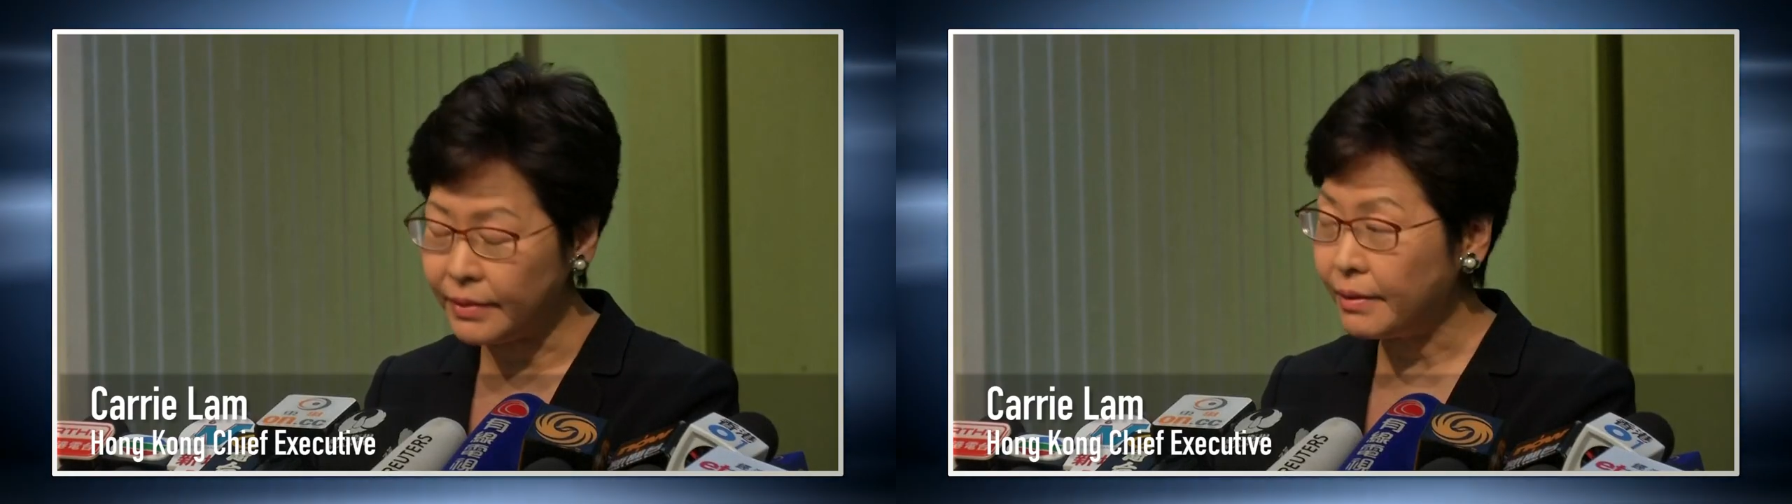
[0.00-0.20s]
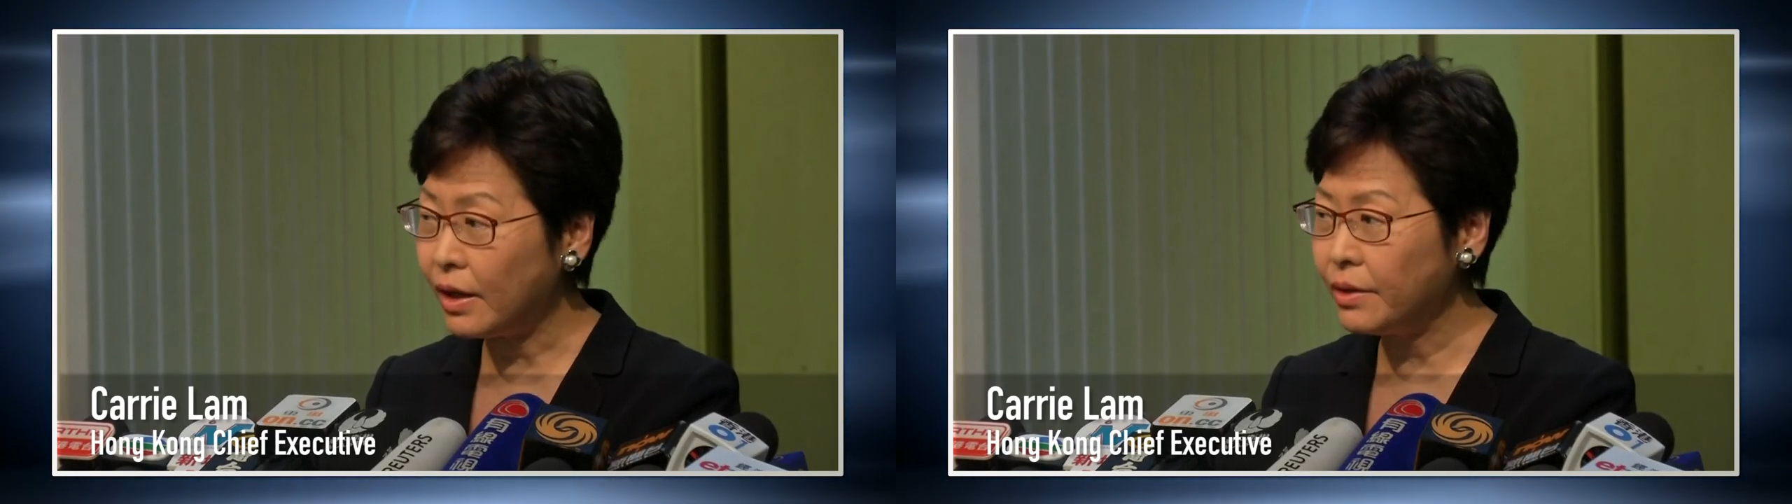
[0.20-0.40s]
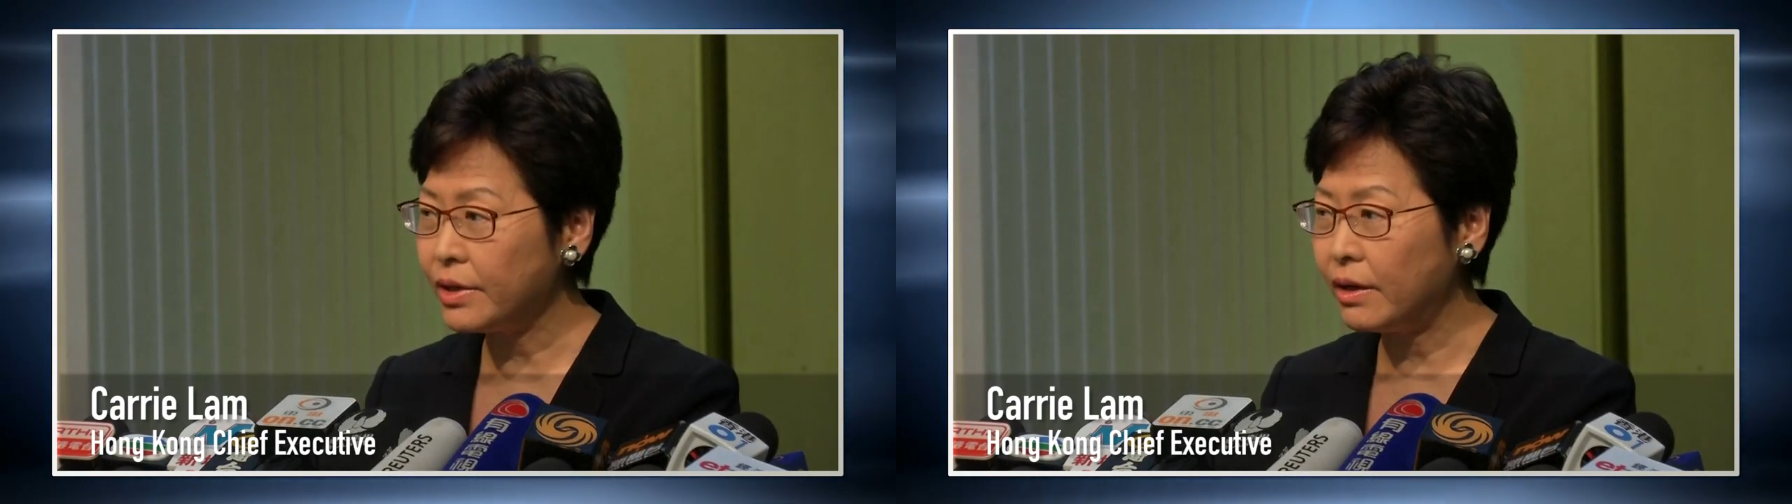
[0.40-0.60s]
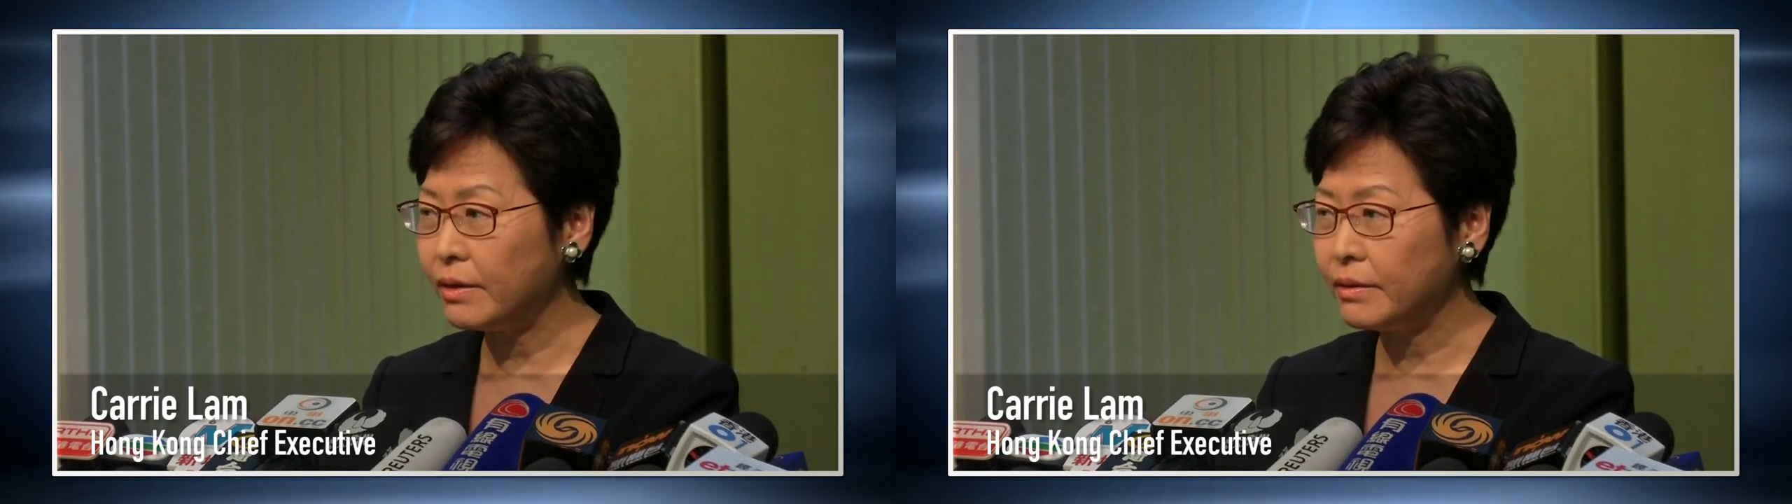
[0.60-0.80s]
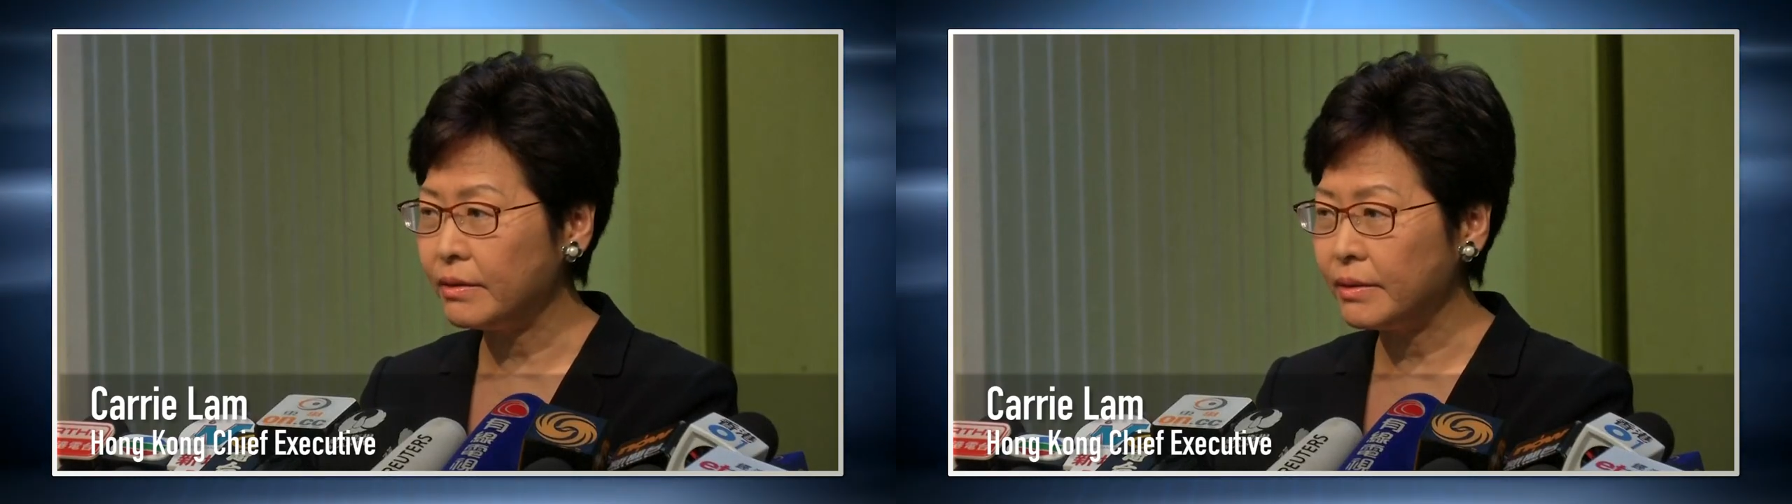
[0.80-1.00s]
Hong
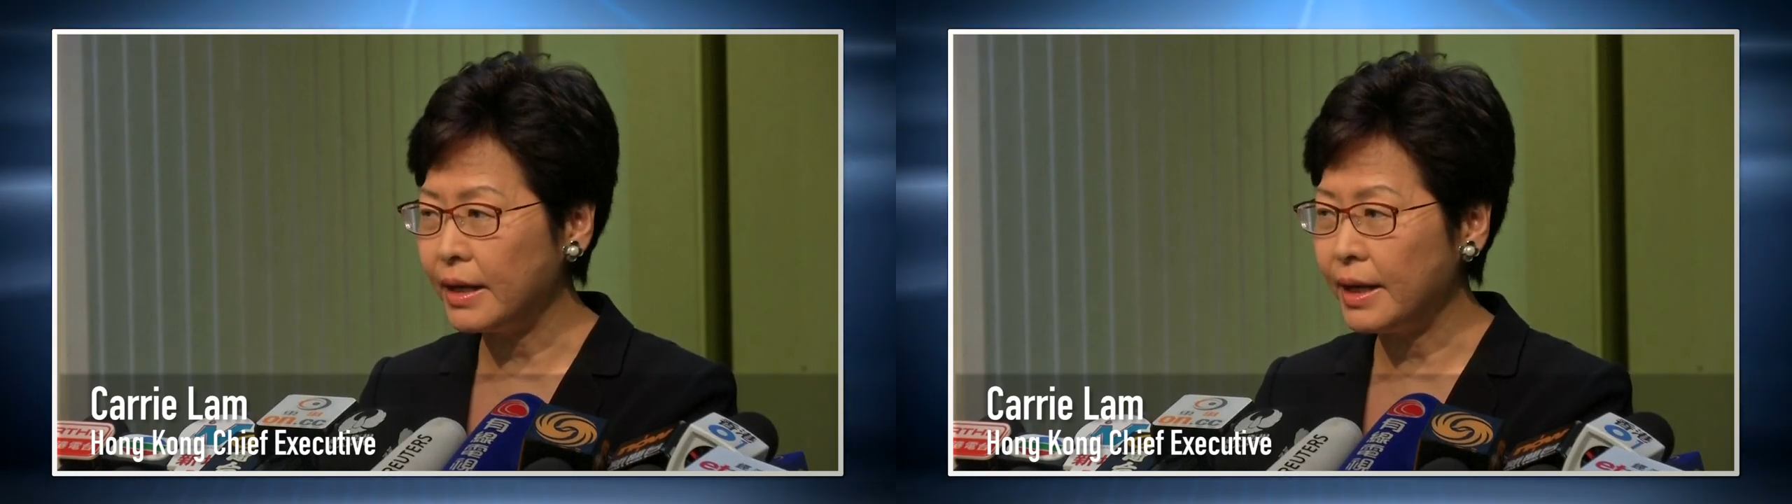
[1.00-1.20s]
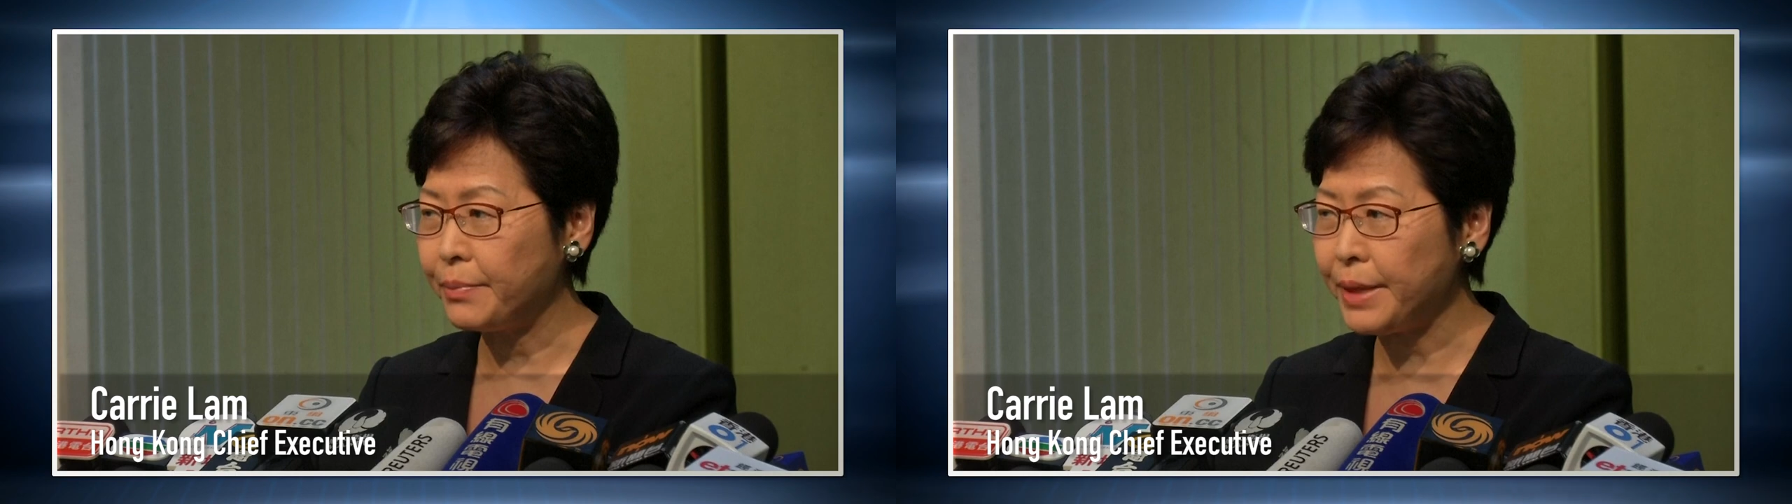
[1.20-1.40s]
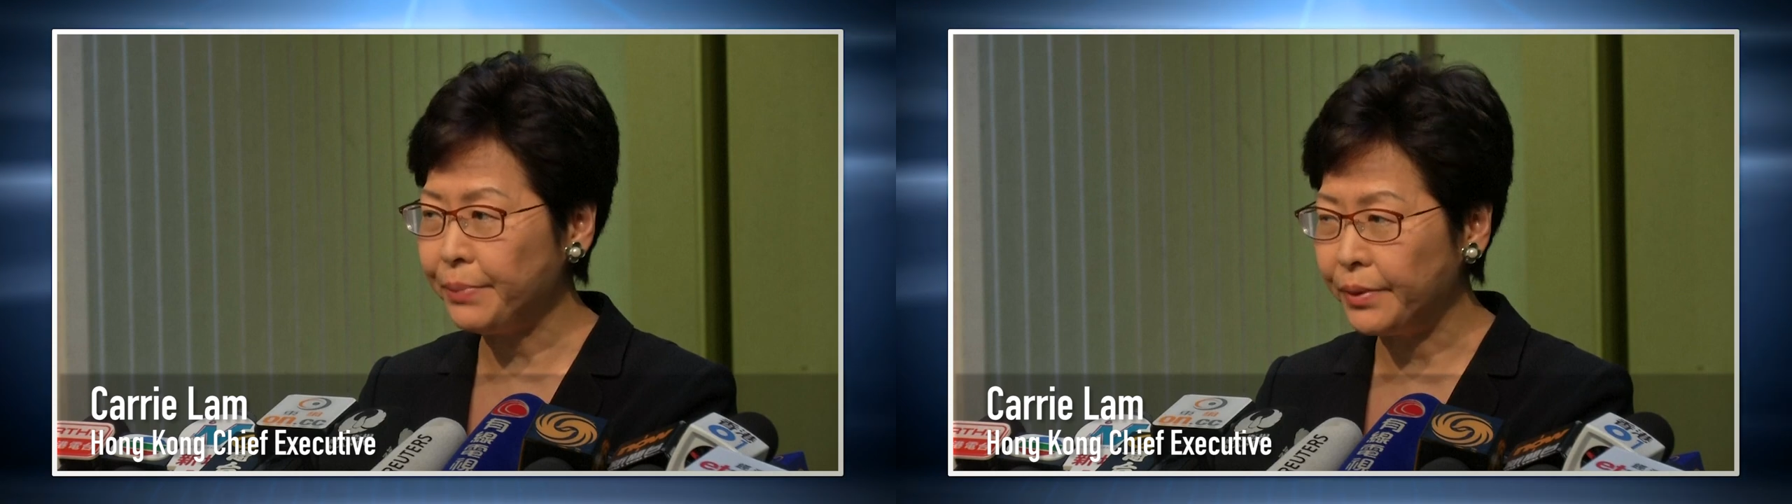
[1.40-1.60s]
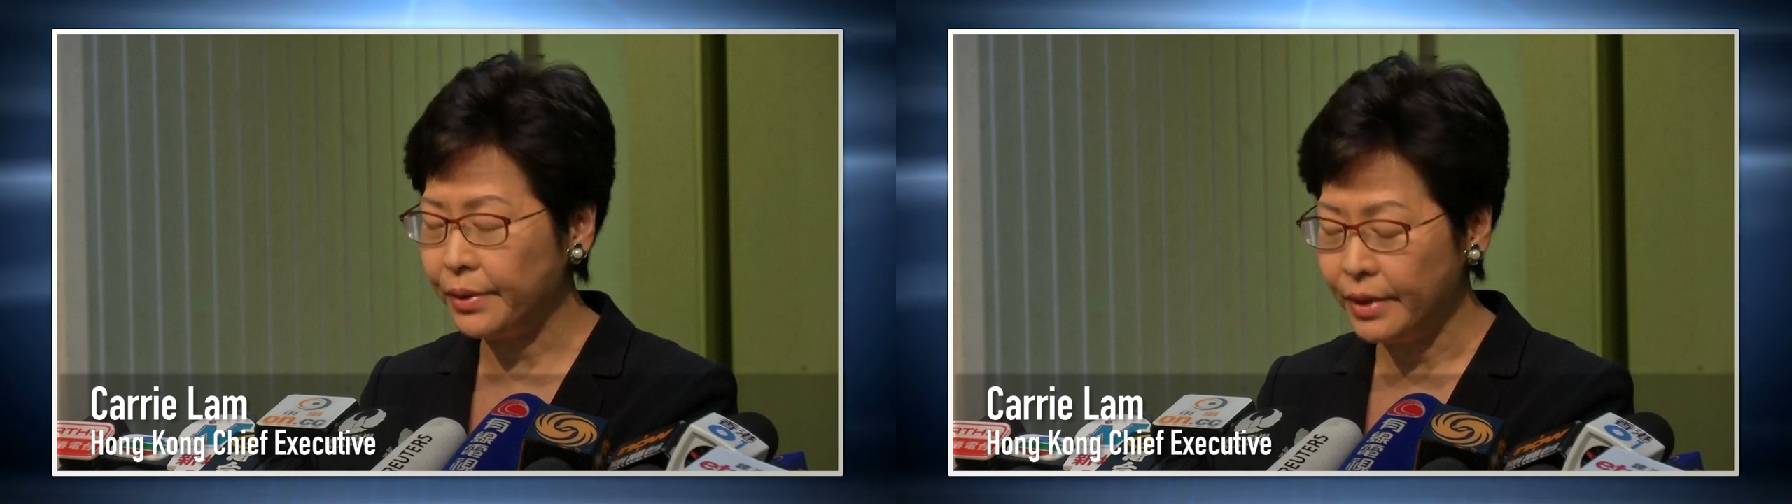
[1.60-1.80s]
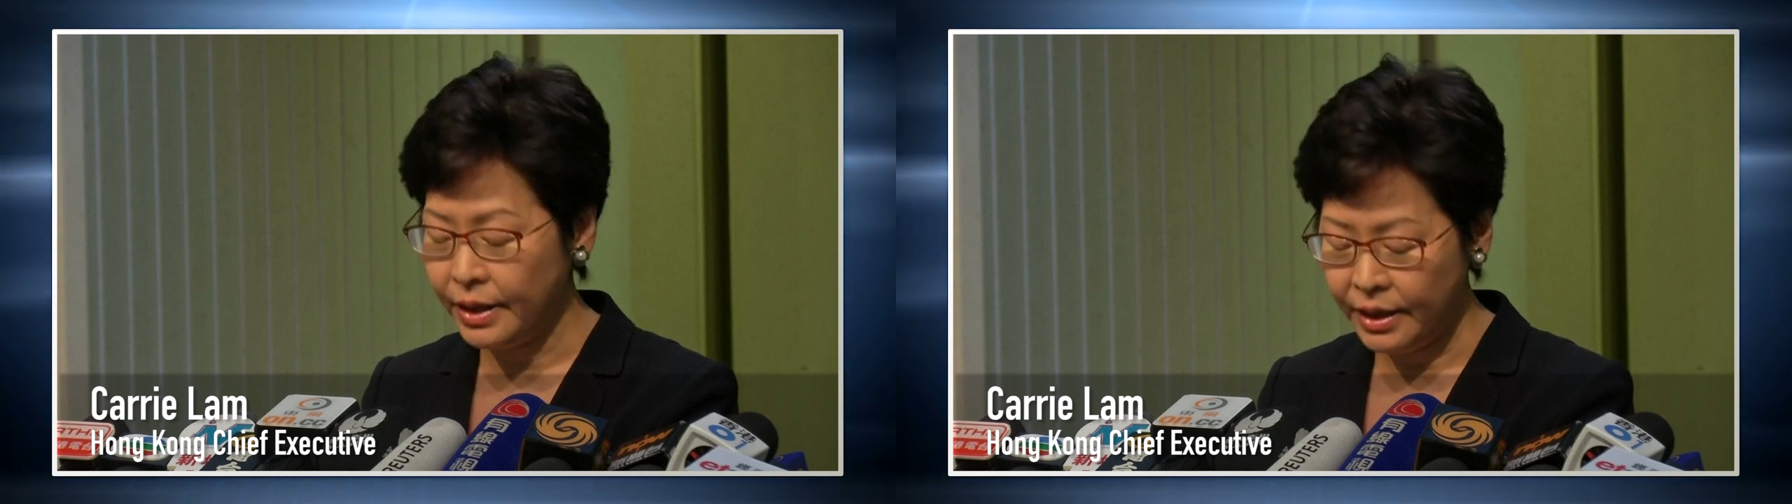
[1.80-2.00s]
Kong uh, people